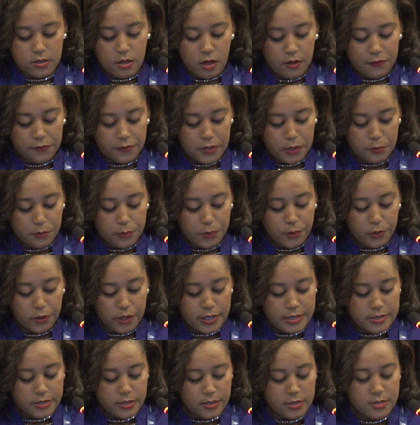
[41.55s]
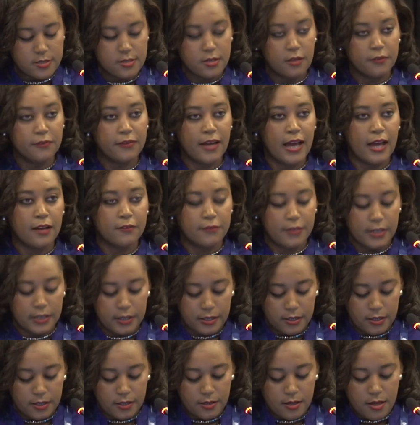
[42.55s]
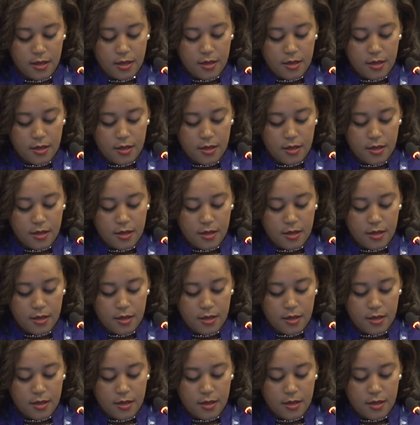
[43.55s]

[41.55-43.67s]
of the importance of having